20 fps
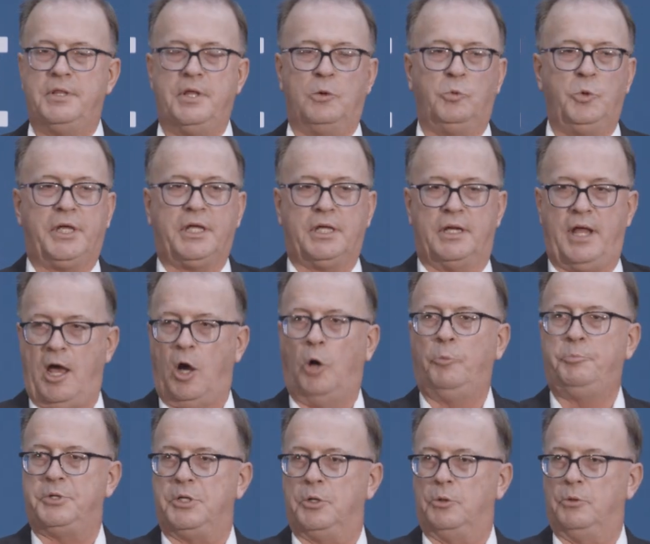that we can
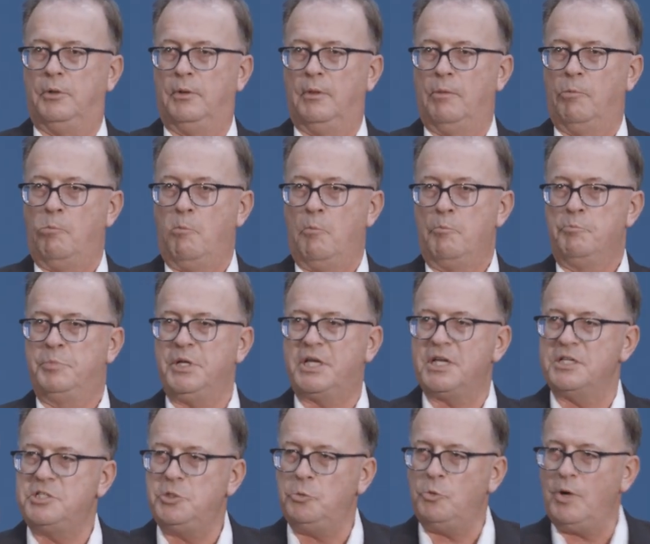help you? Because you